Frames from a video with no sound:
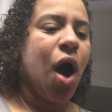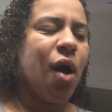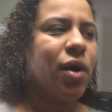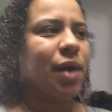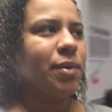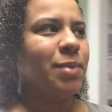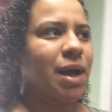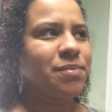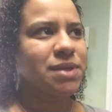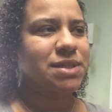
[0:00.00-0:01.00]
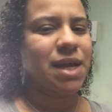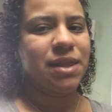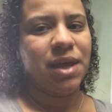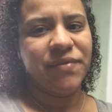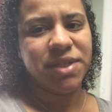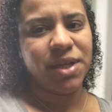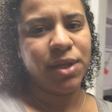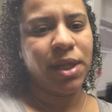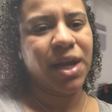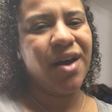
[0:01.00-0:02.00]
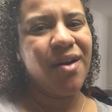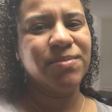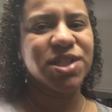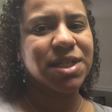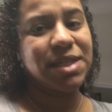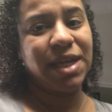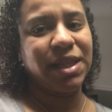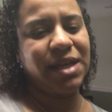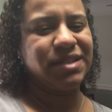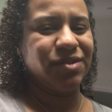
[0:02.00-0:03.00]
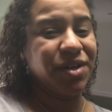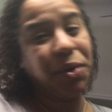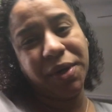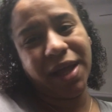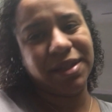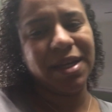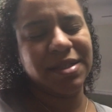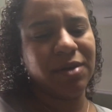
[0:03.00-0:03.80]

Oh, can we pick up this day? And all of a sudden they're like, oh, I'm just going to take this, or no, not this,